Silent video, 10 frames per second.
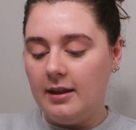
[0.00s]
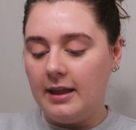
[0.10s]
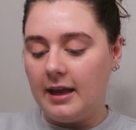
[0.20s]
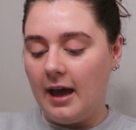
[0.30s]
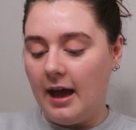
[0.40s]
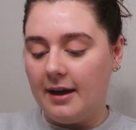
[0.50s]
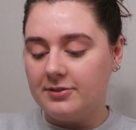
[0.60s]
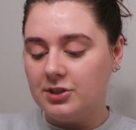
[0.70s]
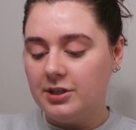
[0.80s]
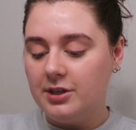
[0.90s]
like
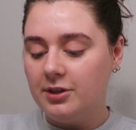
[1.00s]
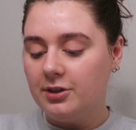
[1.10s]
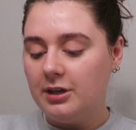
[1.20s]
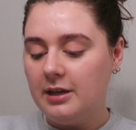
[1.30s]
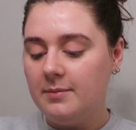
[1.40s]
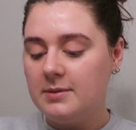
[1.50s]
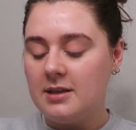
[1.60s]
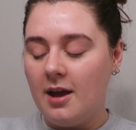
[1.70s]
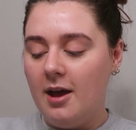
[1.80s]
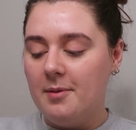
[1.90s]
after your
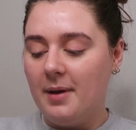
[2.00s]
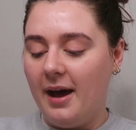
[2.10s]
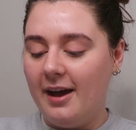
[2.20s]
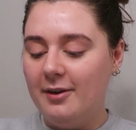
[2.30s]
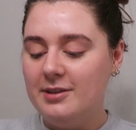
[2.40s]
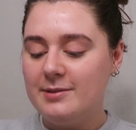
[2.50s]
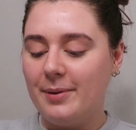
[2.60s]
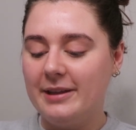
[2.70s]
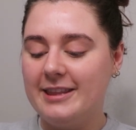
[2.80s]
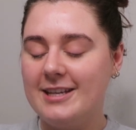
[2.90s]
creams, but I always
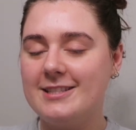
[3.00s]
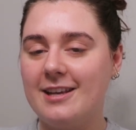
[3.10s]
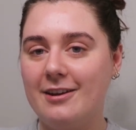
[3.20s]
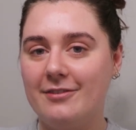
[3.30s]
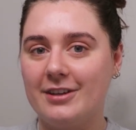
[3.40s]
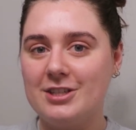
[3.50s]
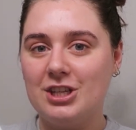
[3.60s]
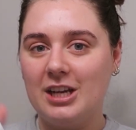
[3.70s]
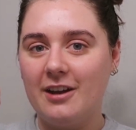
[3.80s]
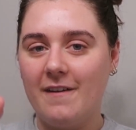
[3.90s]
put this
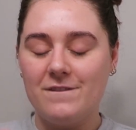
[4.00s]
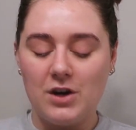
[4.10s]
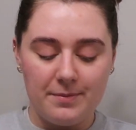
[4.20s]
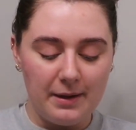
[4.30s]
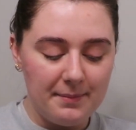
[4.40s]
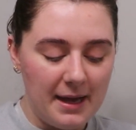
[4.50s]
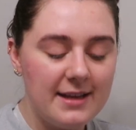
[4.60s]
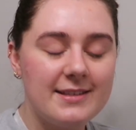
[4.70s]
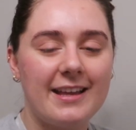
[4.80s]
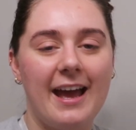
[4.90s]
enriching firming
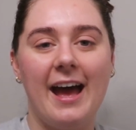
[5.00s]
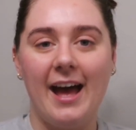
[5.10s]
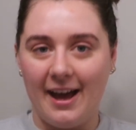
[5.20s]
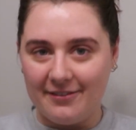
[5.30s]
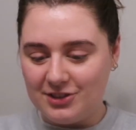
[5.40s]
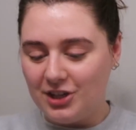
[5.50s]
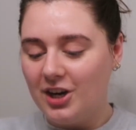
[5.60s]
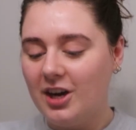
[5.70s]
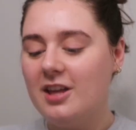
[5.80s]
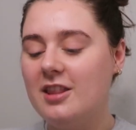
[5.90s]
mask
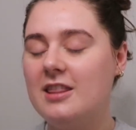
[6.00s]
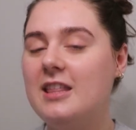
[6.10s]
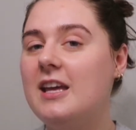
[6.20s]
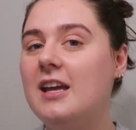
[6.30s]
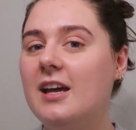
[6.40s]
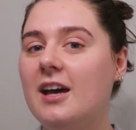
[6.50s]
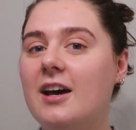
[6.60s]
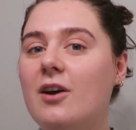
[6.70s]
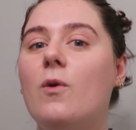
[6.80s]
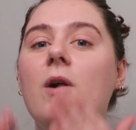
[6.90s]
after the
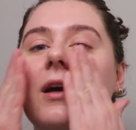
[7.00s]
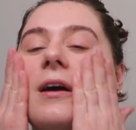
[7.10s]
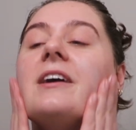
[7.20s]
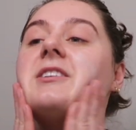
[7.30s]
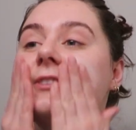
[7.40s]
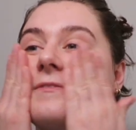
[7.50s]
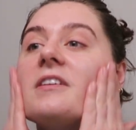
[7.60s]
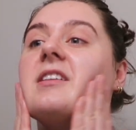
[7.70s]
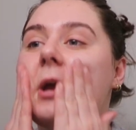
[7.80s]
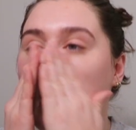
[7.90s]
oil. I just
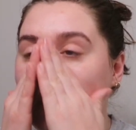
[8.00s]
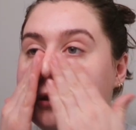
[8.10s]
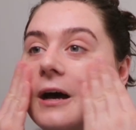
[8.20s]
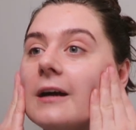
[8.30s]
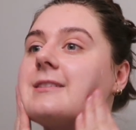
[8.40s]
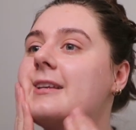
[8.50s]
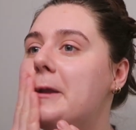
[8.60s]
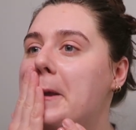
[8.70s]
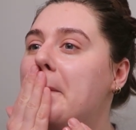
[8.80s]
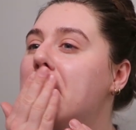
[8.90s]
feel like it locks it
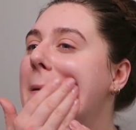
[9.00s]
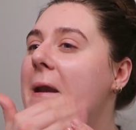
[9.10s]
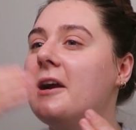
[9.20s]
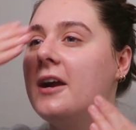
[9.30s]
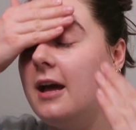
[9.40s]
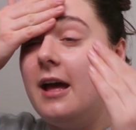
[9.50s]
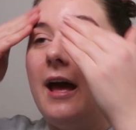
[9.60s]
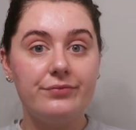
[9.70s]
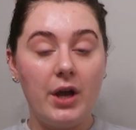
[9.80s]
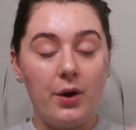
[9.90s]
in better.
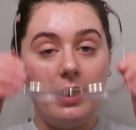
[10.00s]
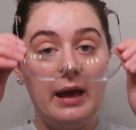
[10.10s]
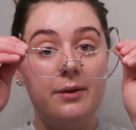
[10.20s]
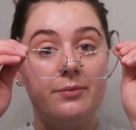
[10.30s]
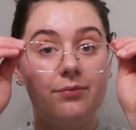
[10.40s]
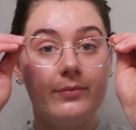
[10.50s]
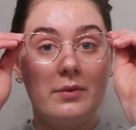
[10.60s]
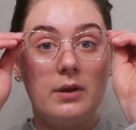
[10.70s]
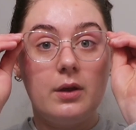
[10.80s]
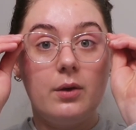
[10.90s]
Okay,
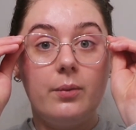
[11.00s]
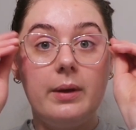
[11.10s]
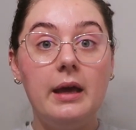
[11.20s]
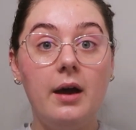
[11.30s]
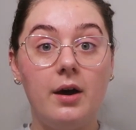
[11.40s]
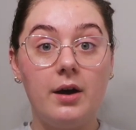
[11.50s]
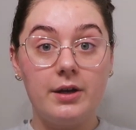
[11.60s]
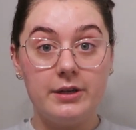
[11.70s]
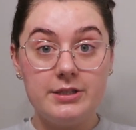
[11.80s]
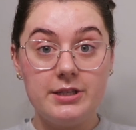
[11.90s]
we are
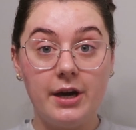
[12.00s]
good to